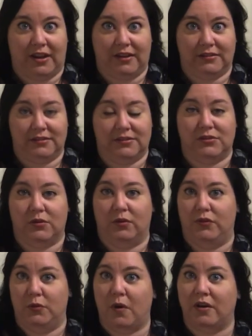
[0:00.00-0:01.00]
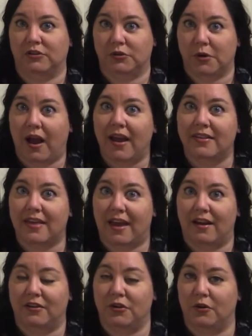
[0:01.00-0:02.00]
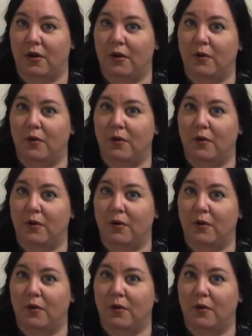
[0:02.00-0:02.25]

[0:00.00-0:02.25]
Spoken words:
So if you want to try that on your own,